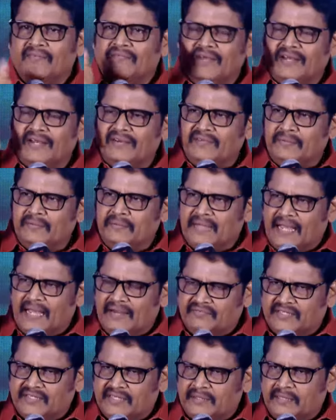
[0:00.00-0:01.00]
when we,
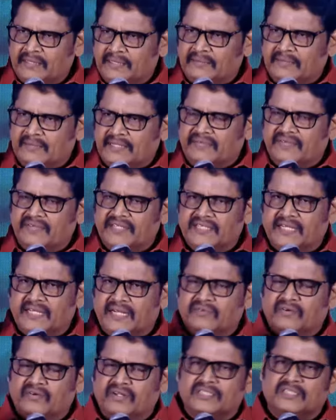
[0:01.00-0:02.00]
after giving the
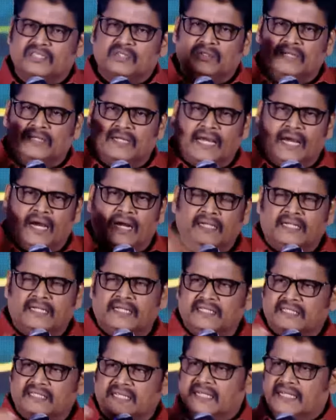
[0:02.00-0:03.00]
advance to the
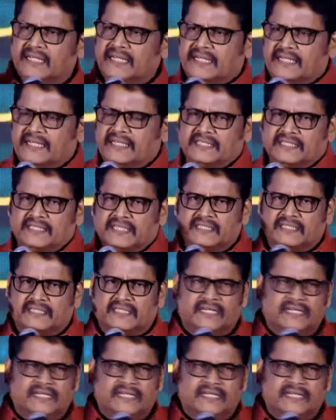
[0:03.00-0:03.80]
artists and technicians,